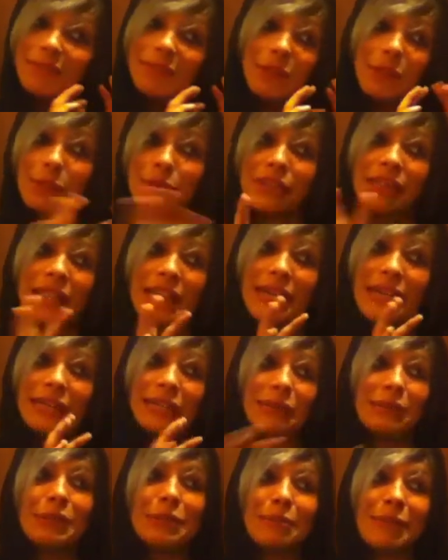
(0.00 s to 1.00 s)
It was
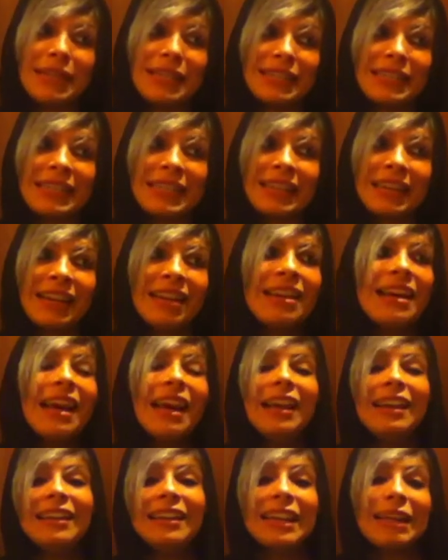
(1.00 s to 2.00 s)
hilarious, it was amazing,
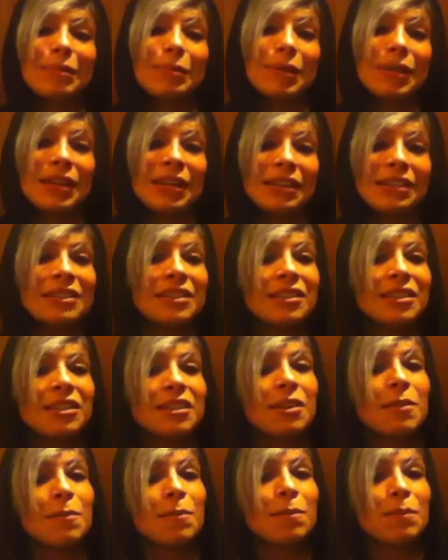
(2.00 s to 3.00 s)
and, like, because
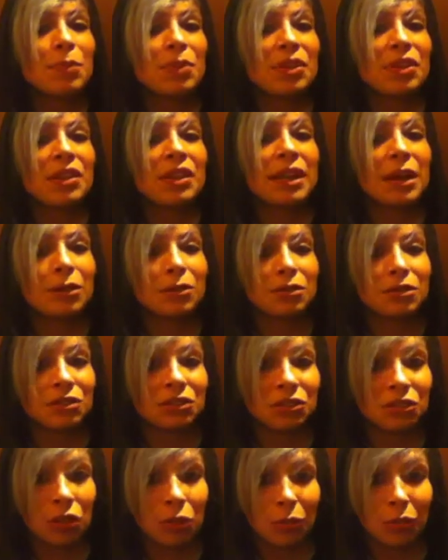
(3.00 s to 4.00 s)
the
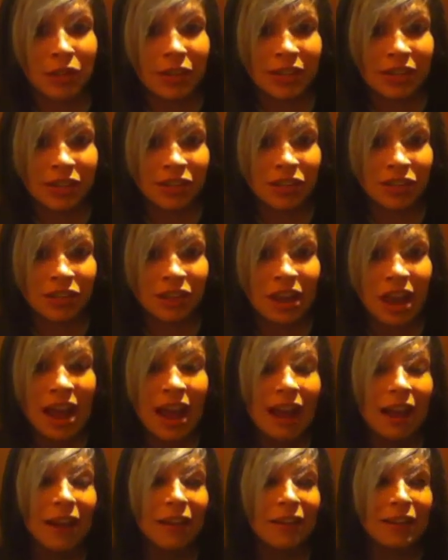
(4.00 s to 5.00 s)
counselors are all British,
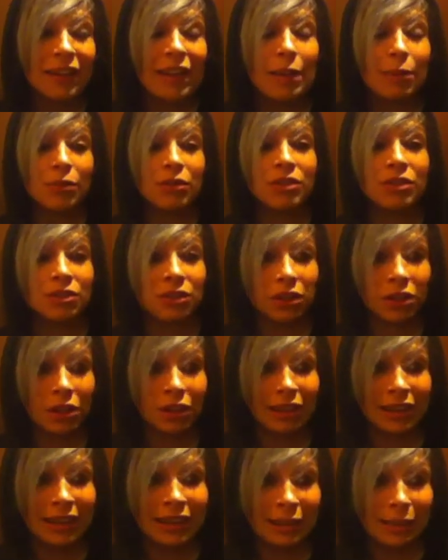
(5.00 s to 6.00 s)
and the campers are all,
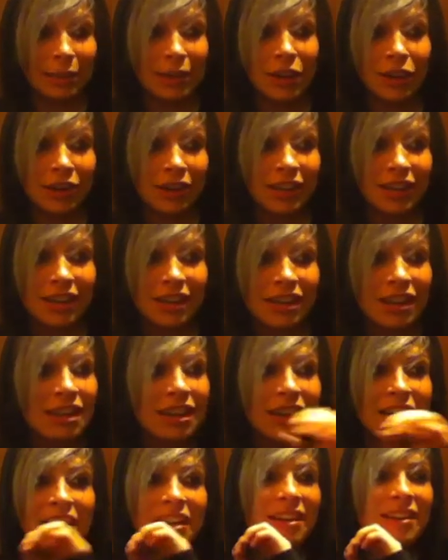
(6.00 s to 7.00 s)
like, American,
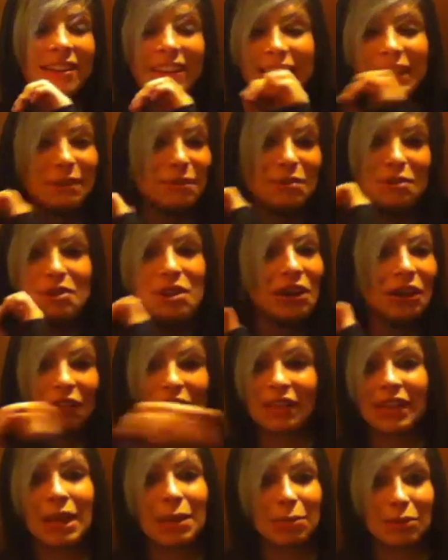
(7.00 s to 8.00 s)
like, none of
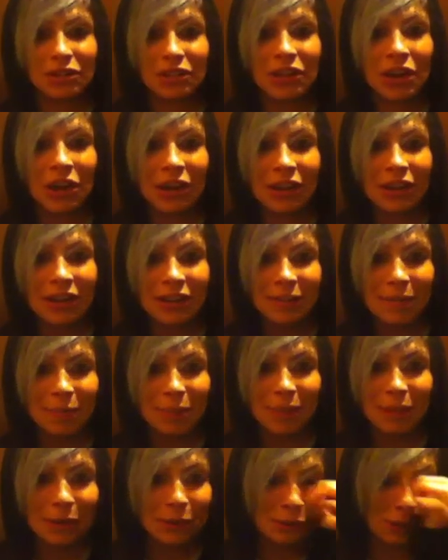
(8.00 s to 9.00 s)
the campers got it.
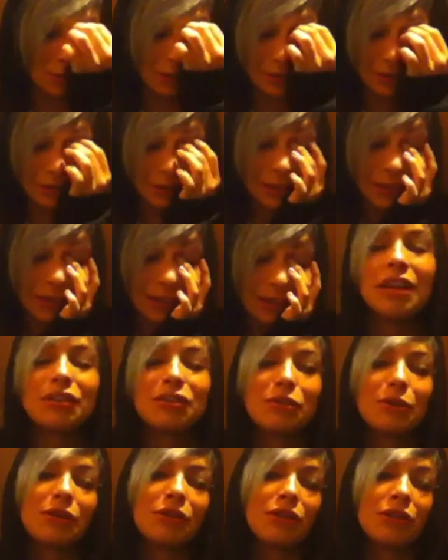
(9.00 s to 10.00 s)
It was really funny. And
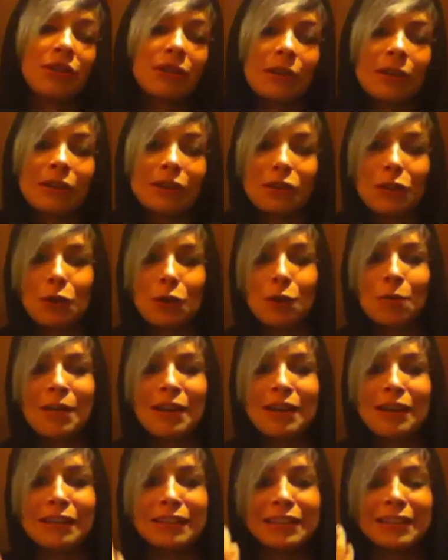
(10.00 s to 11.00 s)
so I took the TARDIS home,
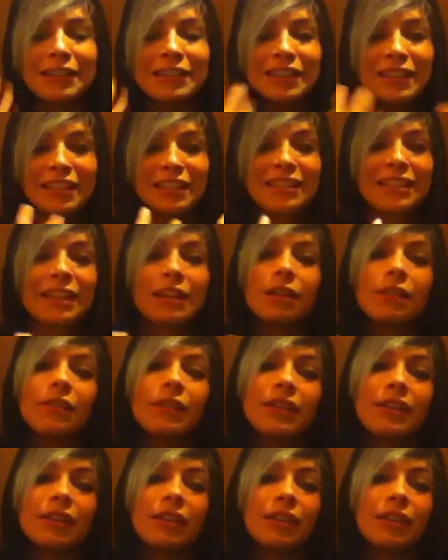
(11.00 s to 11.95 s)
and this is the inside of it.